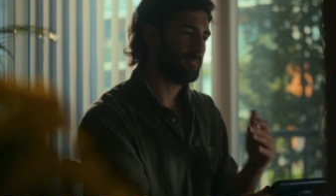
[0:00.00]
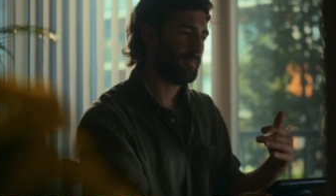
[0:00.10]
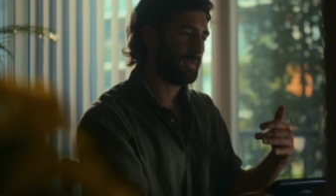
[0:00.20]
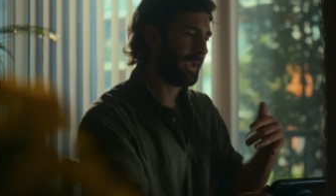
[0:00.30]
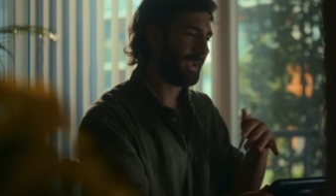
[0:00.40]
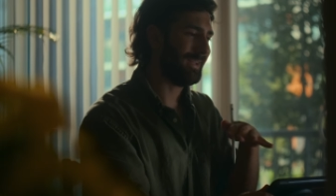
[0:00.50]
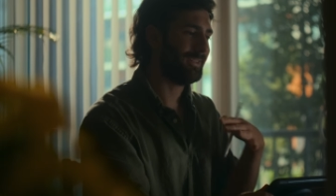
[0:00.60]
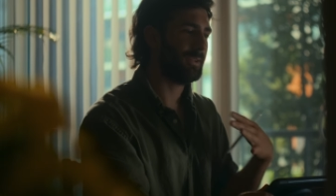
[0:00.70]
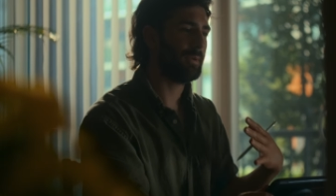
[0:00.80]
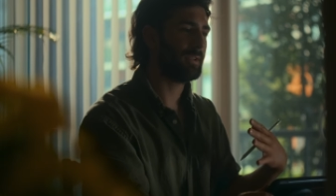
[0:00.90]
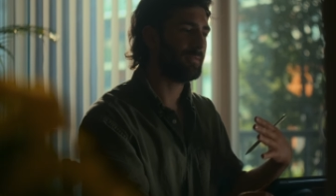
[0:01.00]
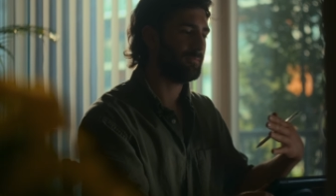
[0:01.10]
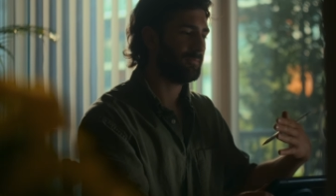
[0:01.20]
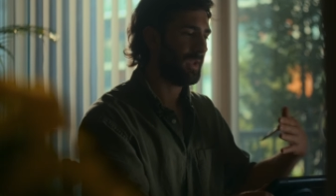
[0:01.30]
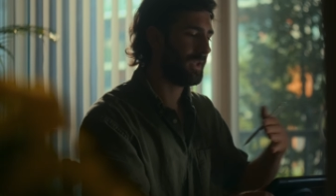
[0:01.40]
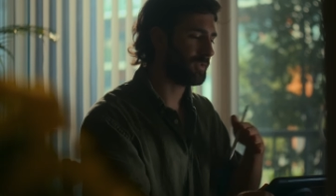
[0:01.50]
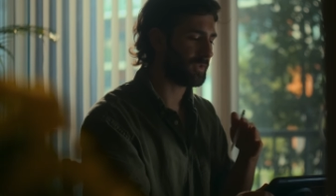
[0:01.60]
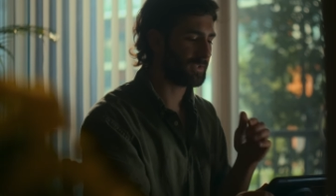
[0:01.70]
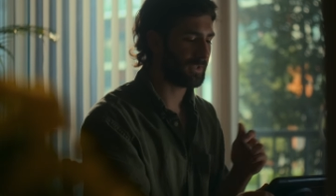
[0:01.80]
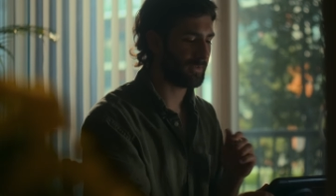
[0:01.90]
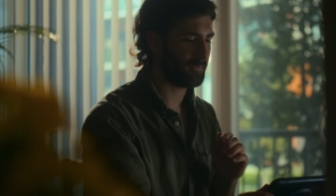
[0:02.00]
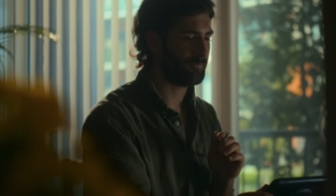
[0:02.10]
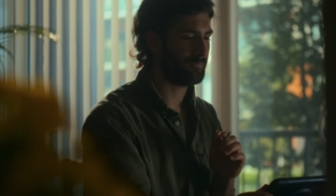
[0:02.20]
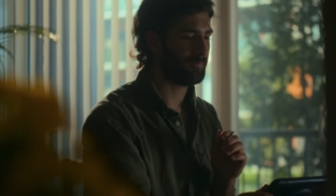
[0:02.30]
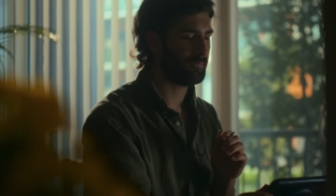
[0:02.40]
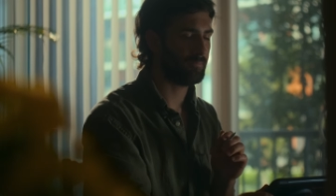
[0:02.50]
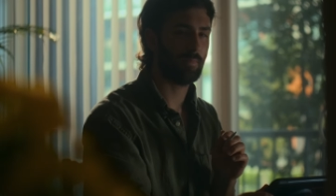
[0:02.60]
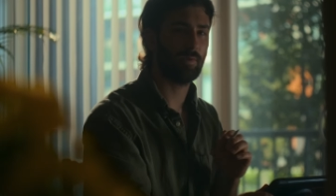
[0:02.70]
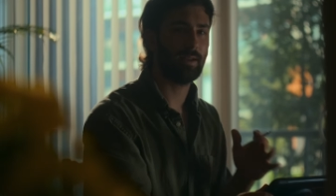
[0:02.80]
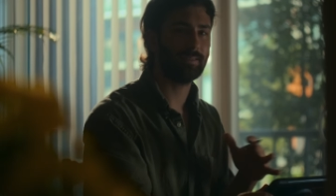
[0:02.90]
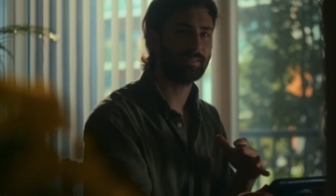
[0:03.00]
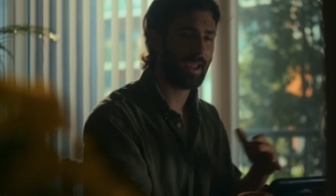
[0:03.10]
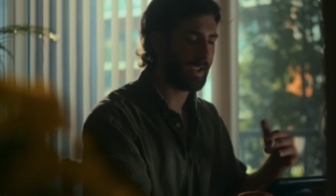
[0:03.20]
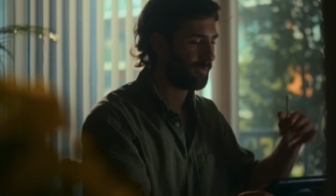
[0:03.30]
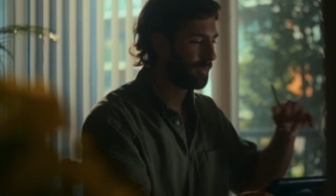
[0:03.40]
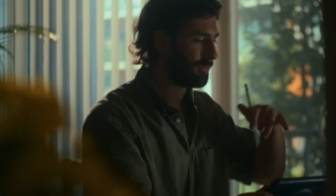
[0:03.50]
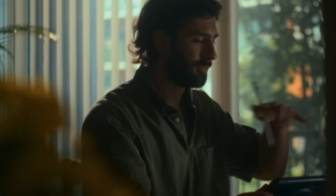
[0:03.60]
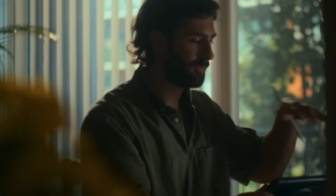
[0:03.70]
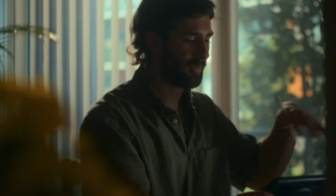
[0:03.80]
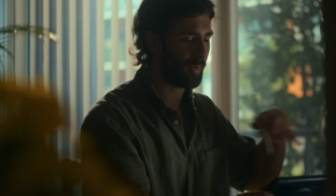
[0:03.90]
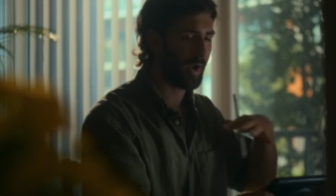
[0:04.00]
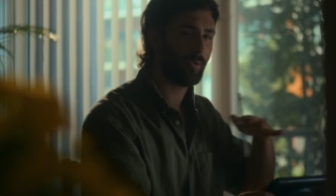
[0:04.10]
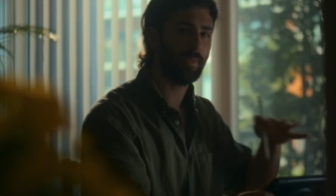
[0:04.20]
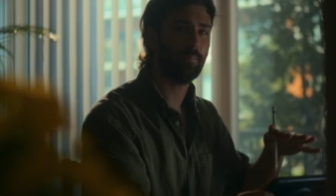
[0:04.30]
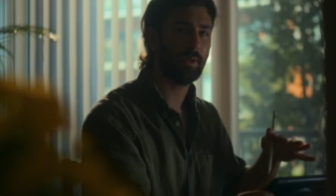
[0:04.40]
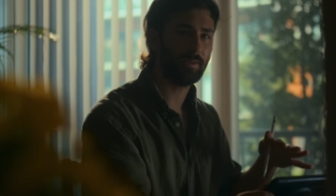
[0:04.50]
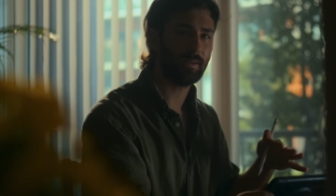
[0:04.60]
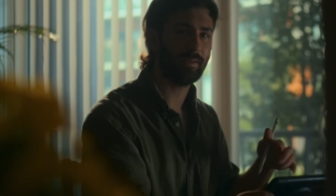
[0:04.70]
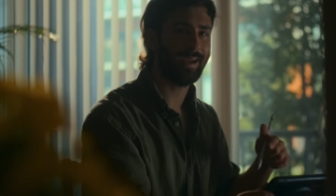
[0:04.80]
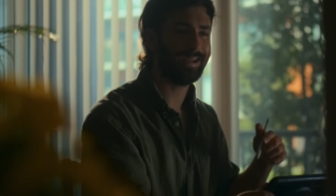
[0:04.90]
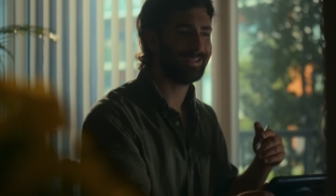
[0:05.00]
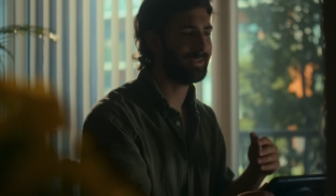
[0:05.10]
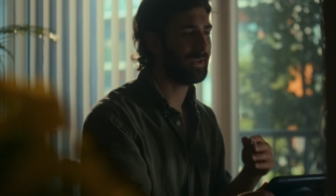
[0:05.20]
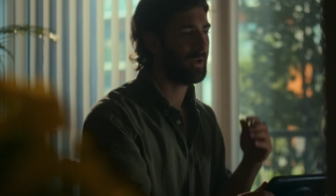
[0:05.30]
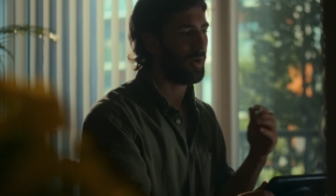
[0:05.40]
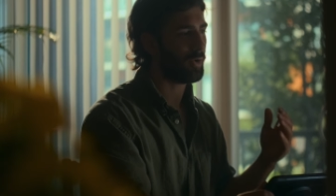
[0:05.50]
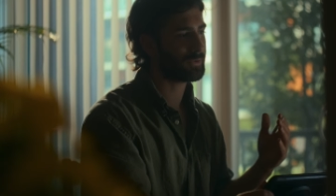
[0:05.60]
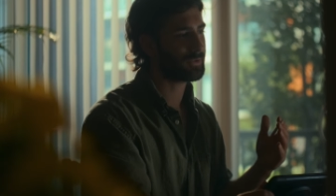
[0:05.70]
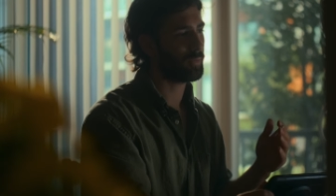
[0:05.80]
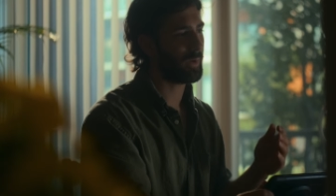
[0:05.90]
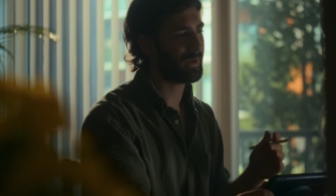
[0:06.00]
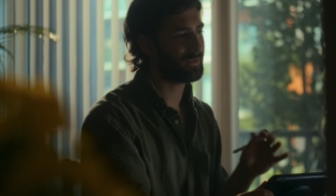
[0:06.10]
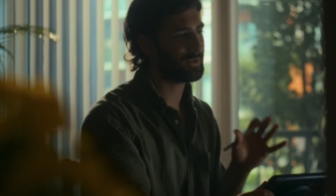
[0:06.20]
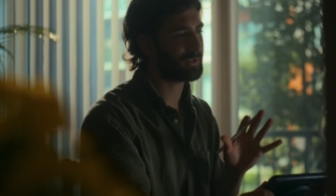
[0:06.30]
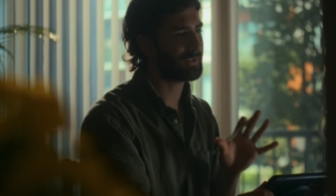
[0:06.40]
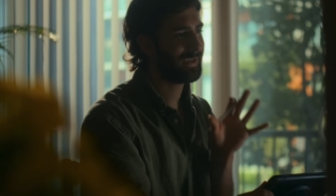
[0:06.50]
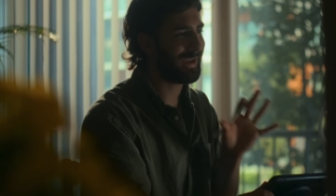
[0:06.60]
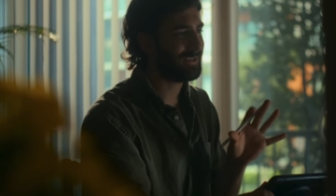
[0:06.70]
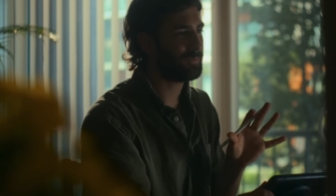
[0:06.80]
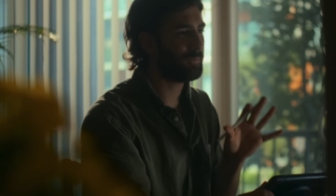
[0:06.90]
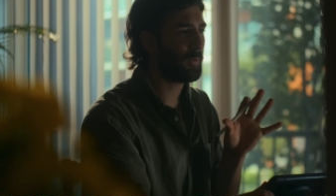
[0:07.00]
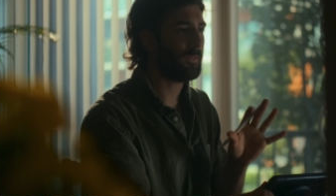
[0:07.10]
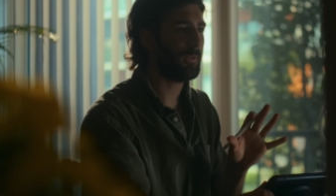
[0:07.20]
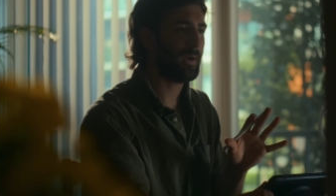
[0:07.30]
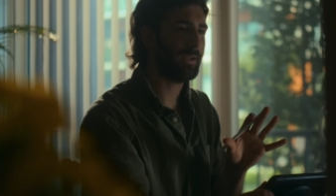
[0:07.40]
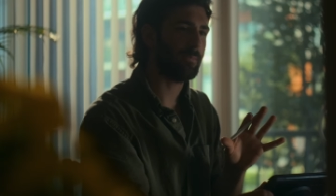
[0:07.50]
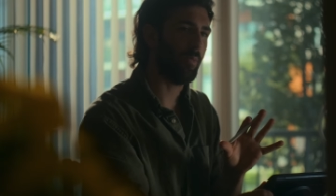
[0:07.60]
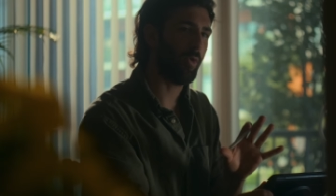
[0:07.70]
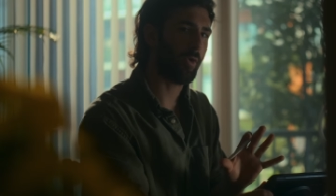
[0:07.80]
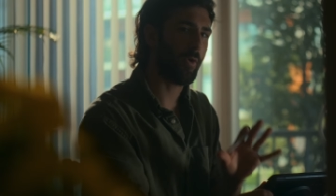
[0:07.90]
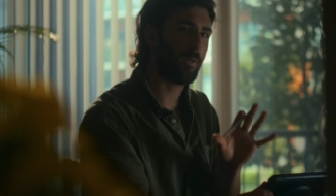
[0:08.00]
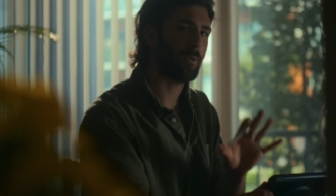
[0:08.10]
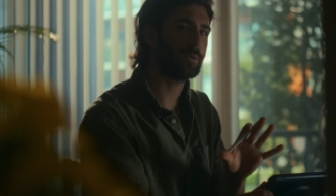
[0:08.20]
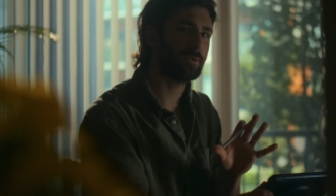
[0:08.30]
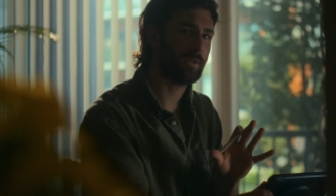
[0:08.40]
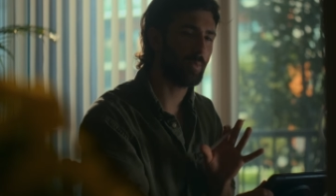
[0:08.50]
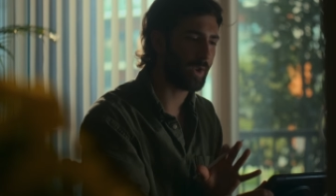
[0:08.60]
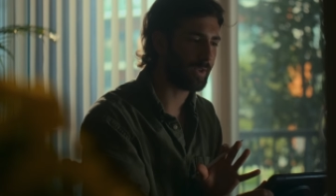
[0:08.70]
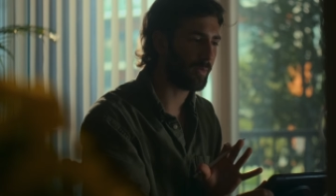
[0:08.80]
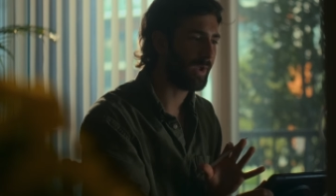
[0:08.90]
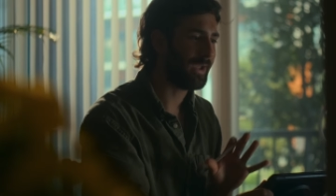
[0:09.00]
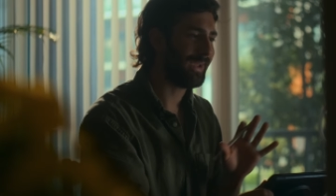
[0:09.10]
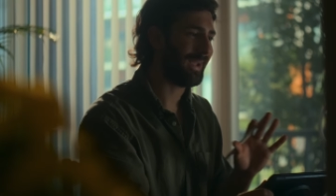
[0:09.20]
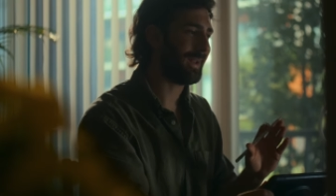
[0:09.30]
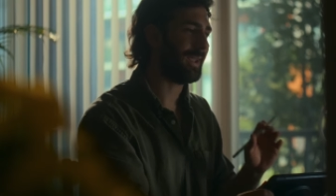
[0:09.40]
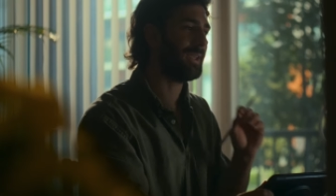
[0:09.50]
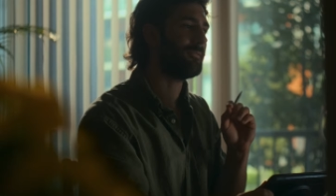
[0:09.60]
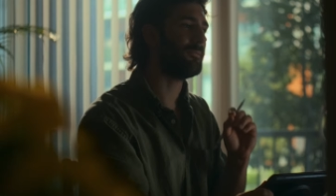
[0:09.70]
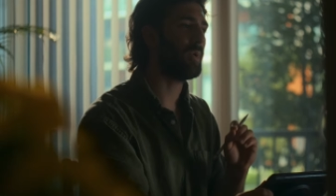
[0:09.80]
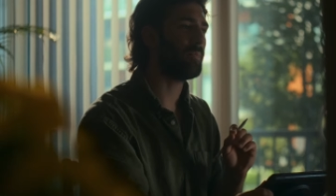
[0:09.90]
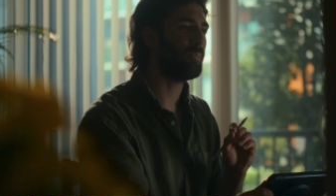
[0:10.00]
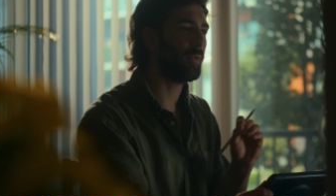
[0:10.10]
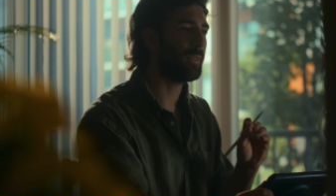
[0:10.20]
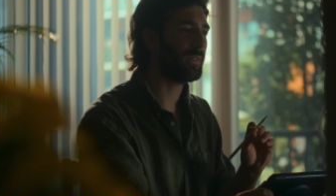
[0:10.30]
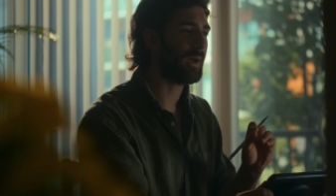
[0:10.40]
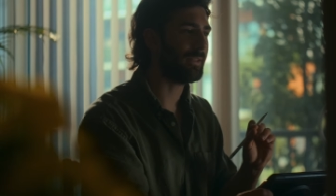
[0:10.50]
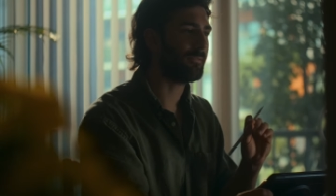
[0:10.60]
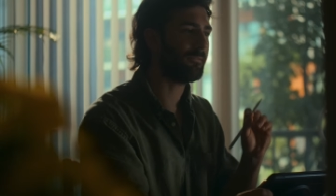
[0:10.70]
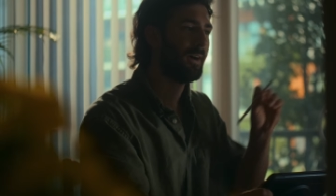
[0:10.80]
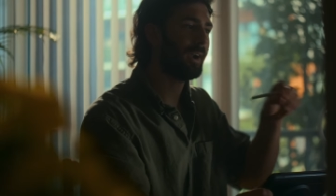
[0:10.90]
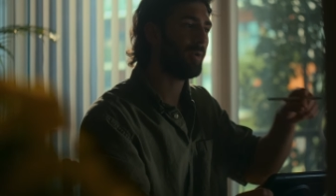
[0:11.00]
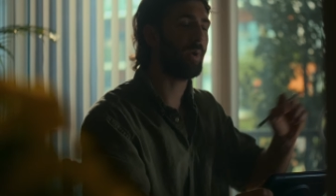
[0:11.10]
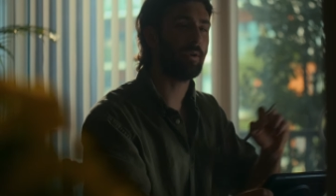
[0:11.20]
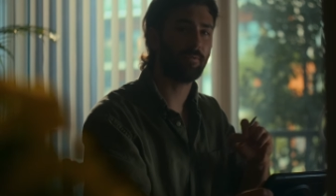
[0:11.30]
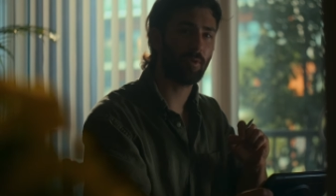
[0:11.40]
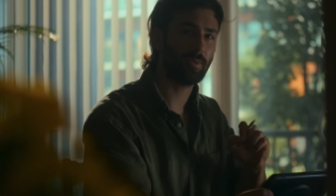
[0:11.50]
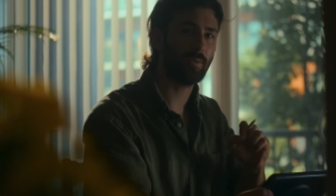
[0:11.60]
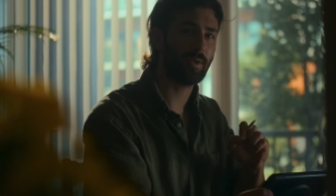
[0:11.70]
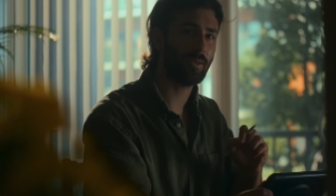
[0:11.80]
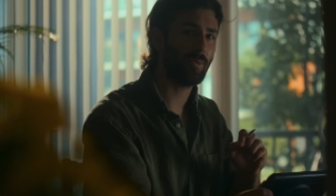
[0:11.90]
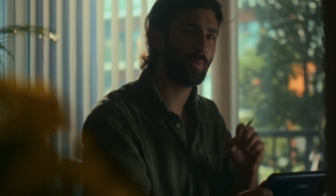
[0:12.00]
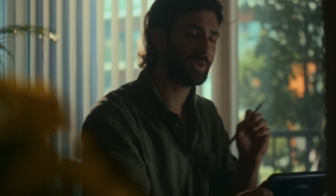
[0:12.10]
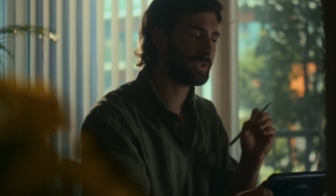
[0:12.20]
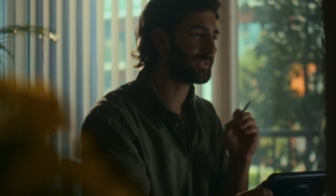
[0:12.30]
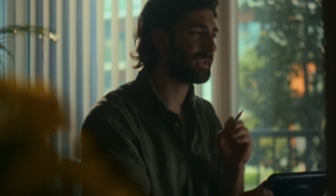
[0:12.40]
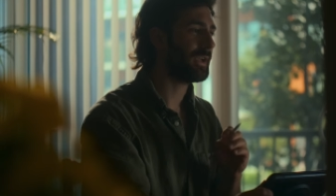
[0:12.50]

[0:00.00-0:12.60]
like a little bit interesting landscape around the building, and also we just can't put the light more close to the window, and if we put the light far away from the window, which is